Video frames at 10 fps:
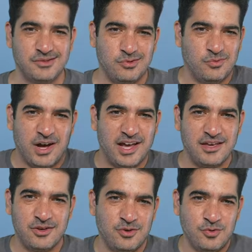
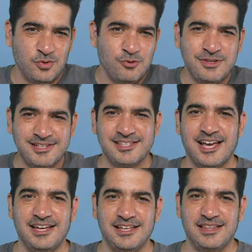why? Who
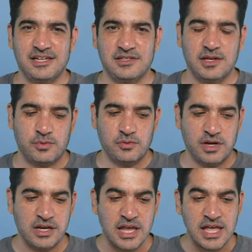decided that it's
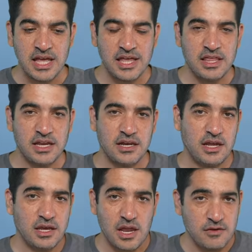#1? And then
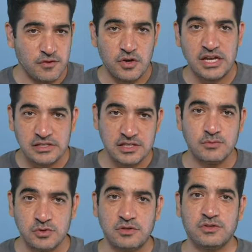again, if there is some
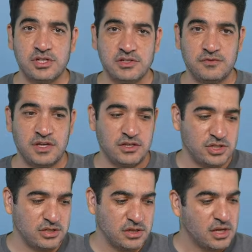sort of a
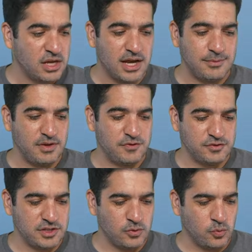justification, if
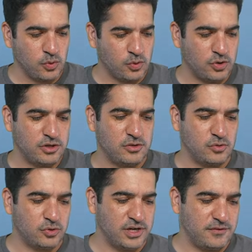there's an award,
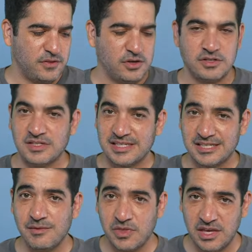or if there's
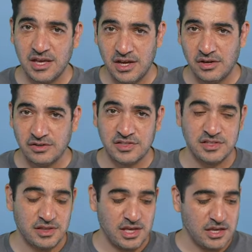something else
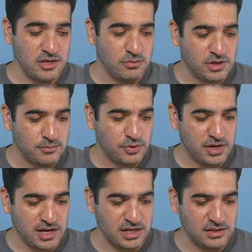that you can put
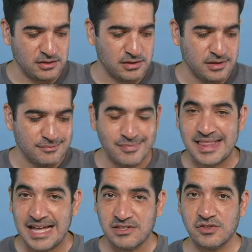on it,
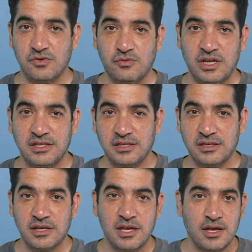that's great.
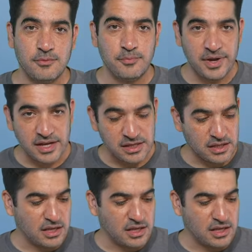But